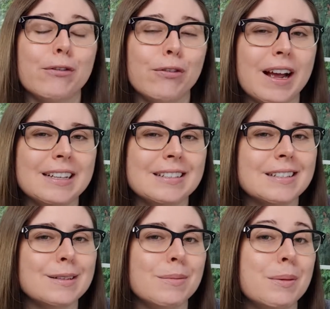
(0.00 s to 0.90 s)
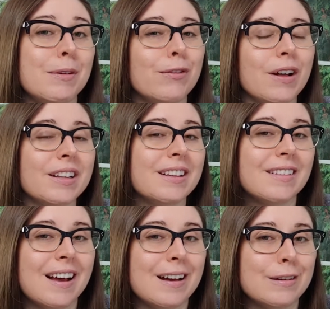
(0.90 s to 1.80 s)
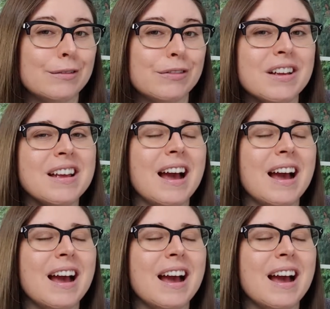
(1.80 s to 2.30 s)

friends, maybe fall in love,